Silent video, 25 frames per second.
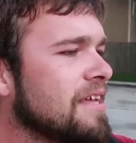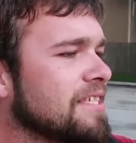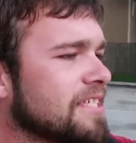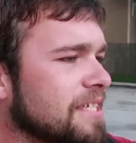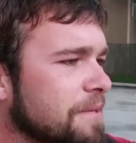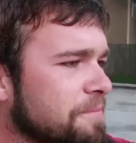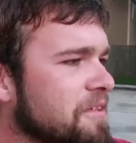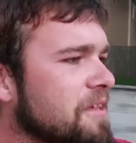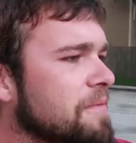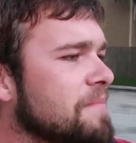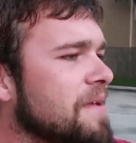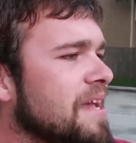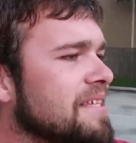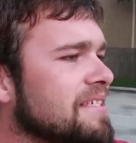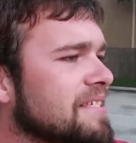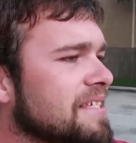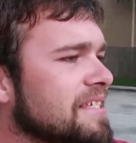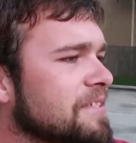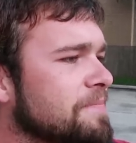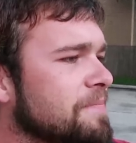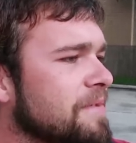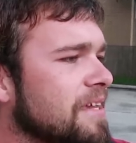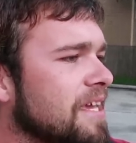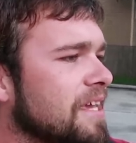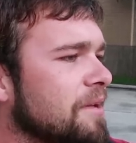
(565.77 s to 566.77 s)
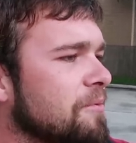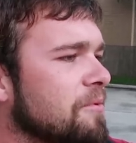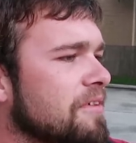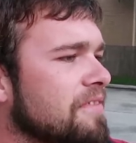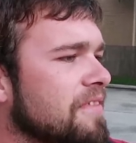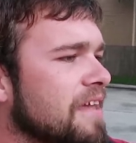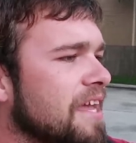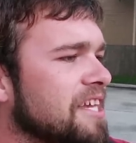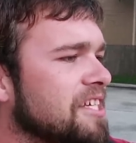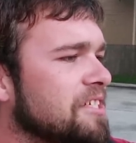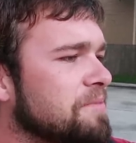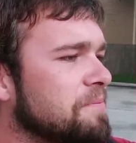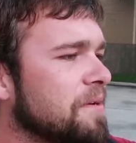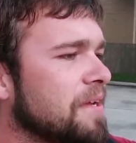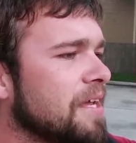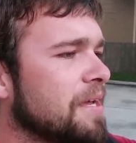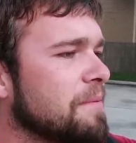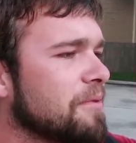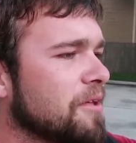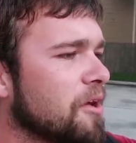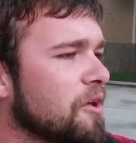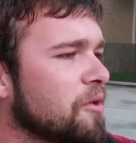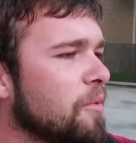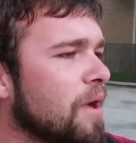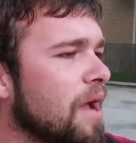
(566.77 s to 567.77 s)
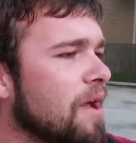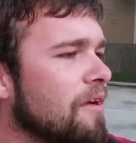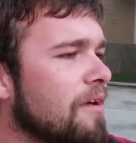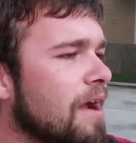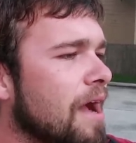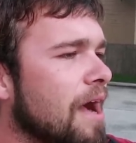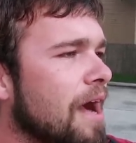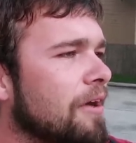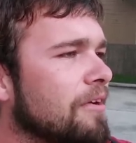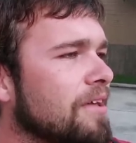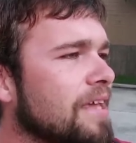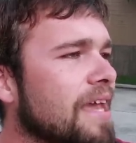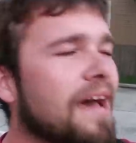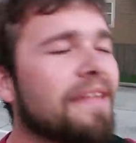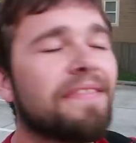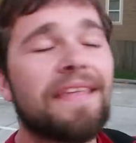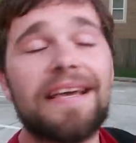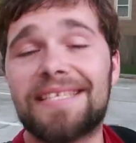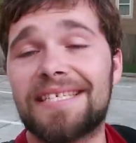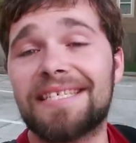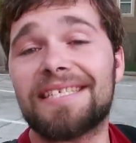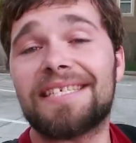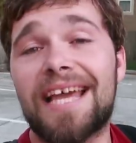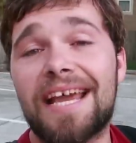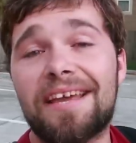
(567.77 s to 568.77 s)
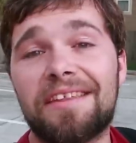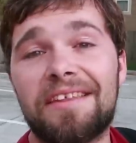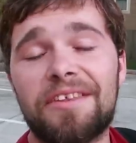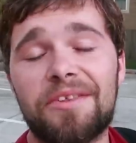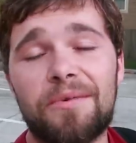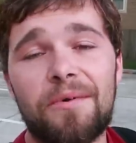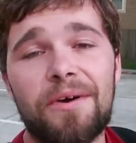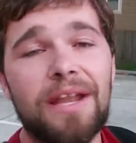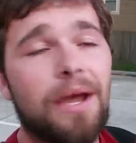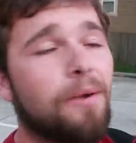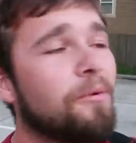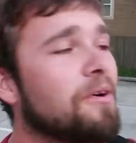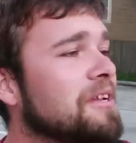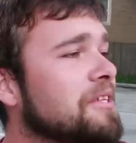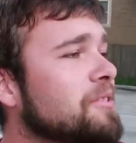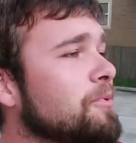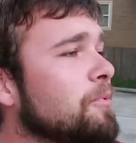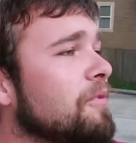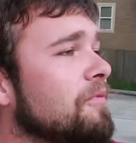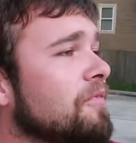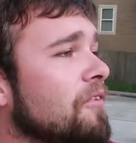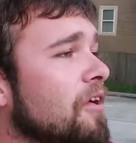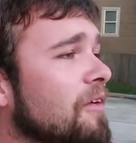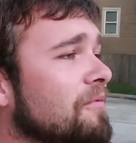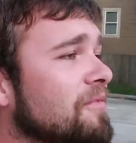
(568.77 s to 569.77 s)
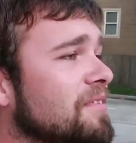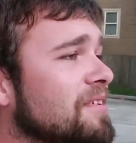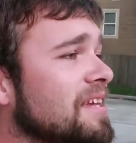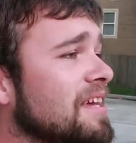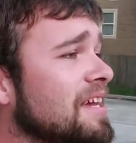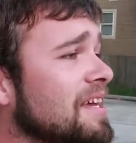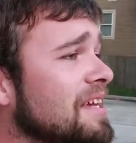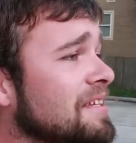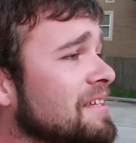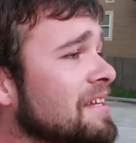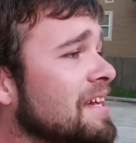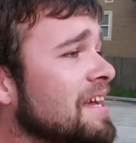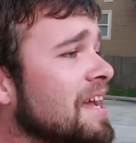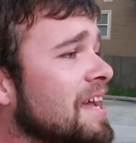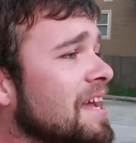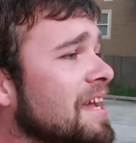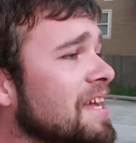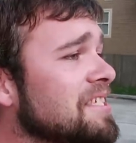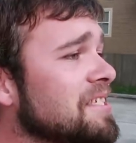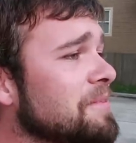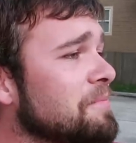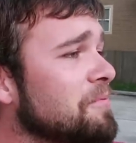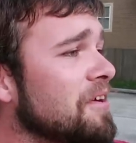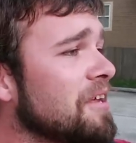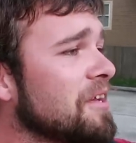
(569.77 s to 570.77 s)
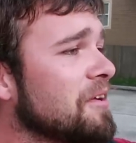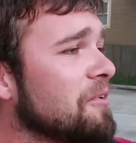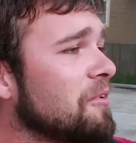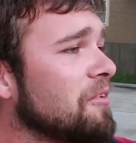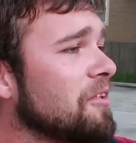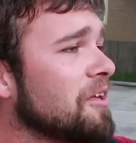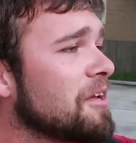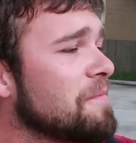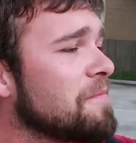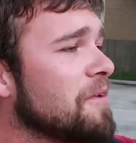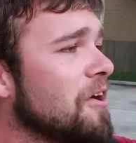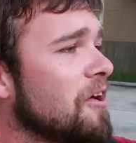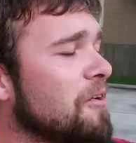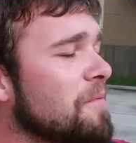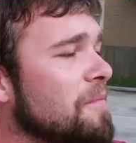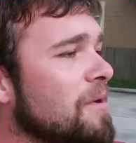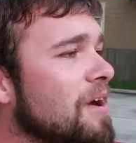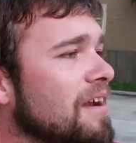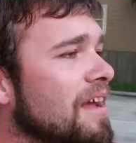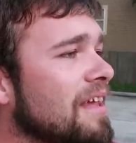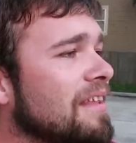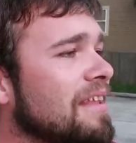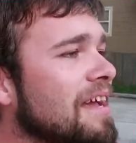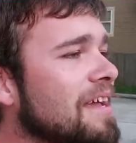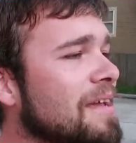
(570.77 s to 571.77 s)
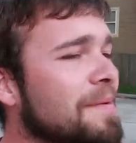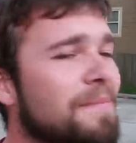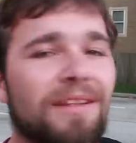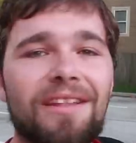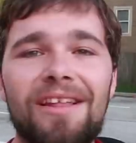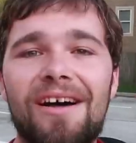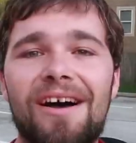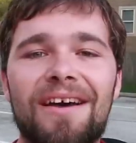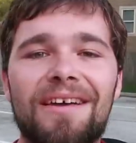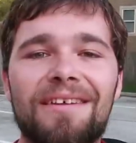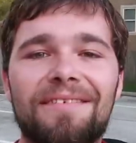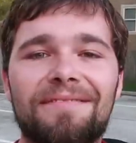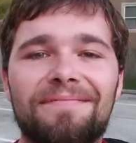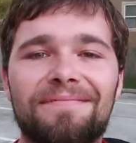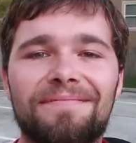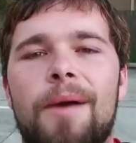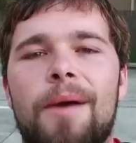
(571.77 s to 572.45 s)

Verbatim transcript: Simply amazes me with HP, Blown Away out. Yeah, that's exactly the one I wanted to evolve, and yeah, he's a pretty cool looking Pokemon. I like him a lot.